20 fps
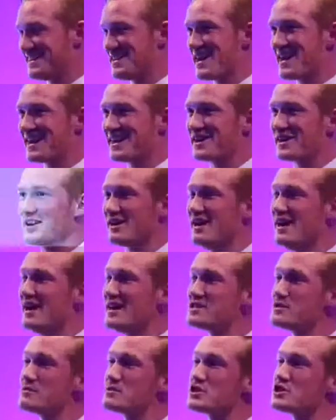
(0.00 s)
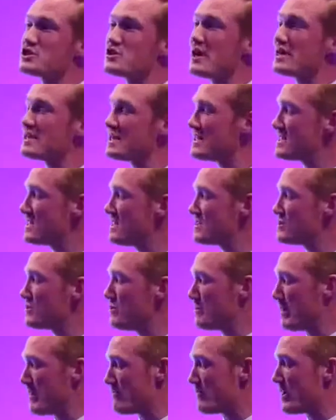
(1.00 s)
Thank you. So it's a strange, it's like sort
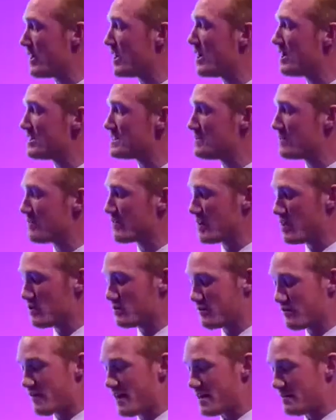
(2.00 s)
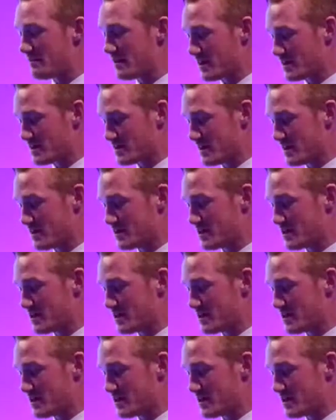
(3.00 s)
of being reunited with an old friend because I